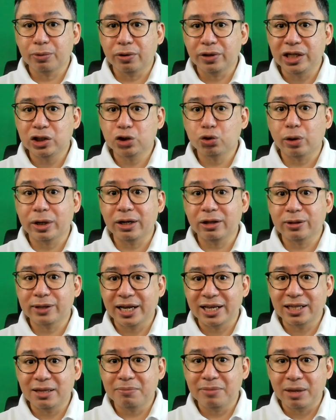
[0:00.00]
employees who are
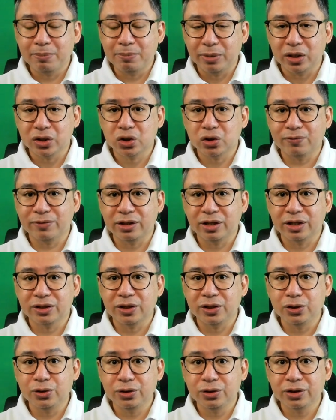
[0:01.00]
already members of
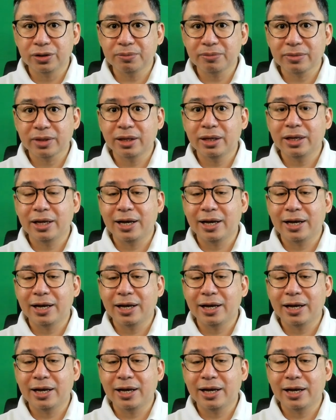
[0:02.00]
another union